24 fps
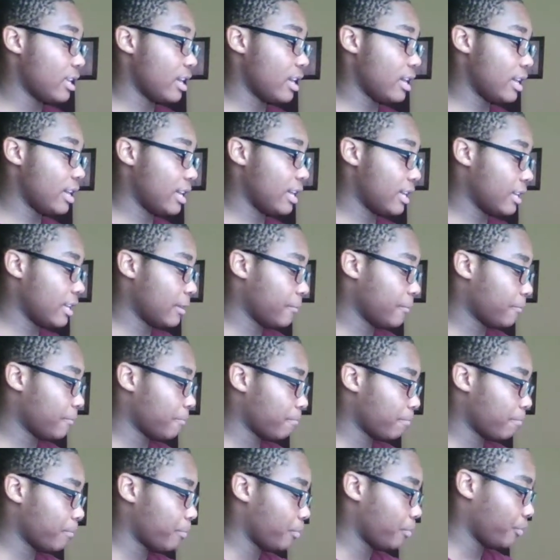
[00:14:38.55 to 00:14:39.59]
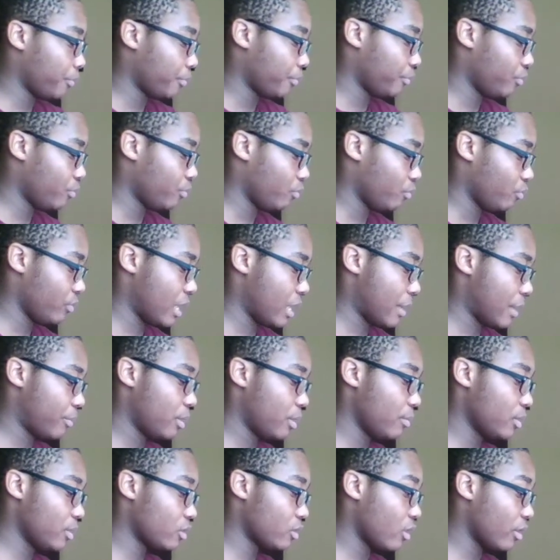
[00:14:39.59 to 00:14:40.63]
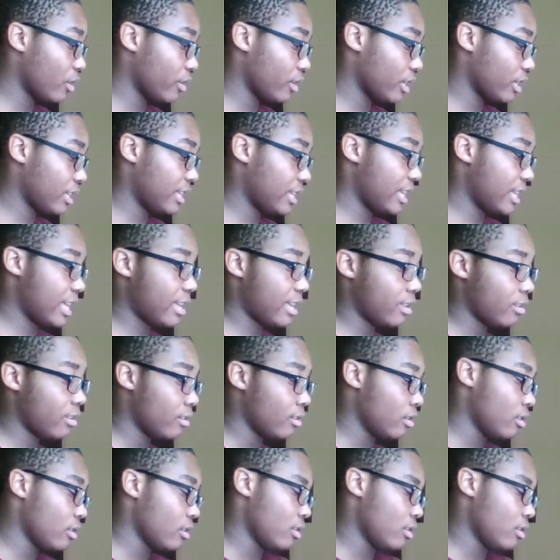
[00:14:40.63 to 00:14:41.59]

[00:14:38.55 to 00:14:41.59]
Yeah, pretty much all you're gonna get